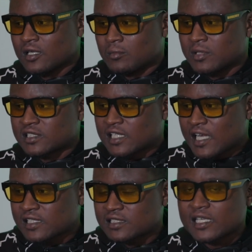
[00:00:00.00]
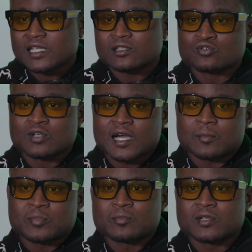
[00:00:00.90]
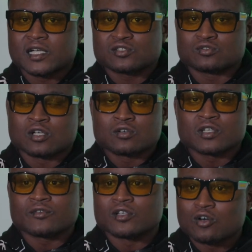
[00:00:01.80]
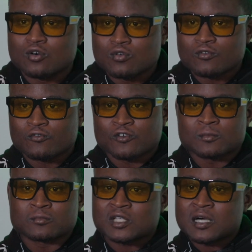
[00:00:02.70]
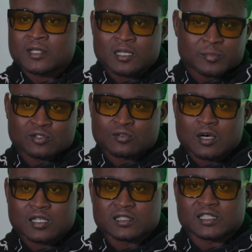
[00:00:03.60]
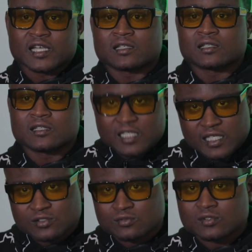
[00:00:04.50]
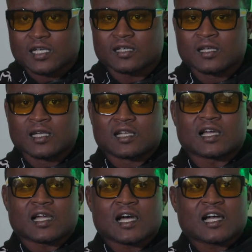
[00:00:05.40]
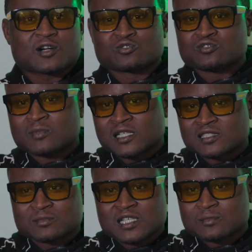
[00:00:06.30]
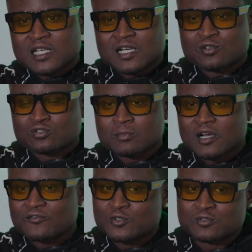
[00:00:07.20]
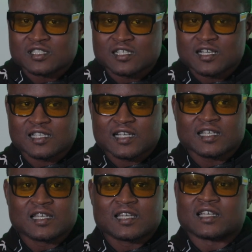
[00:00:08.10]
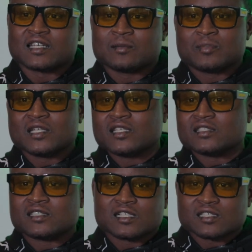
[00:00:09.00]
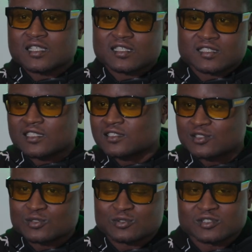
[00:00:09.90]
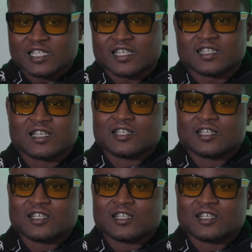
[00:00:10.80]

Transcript: Besides that, you got people that you don't even know from coming up in New Orleans that look at you like sometimes I go through my views and all that, and there'll be these young dudes that